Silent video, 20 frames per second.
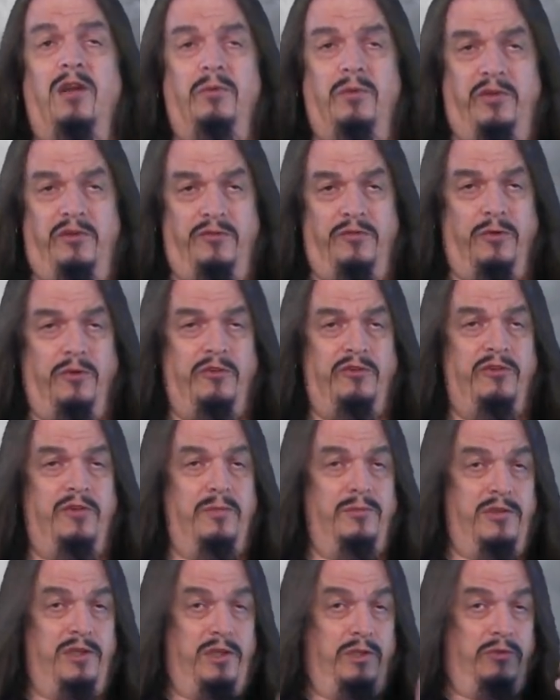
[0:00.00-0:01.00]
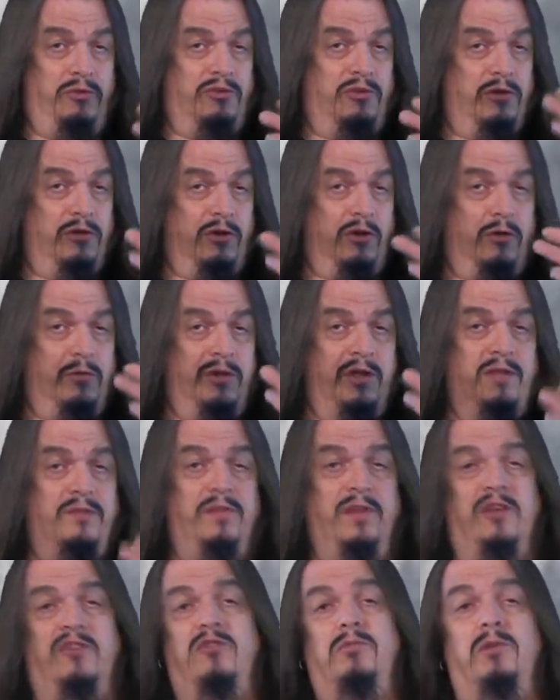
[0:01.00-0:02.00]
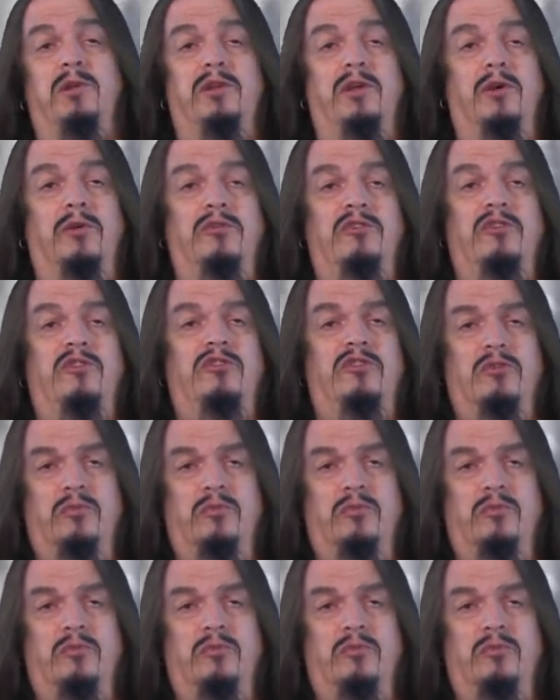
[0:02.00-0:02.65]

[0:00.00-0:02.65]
which forced them to use their already flexible noses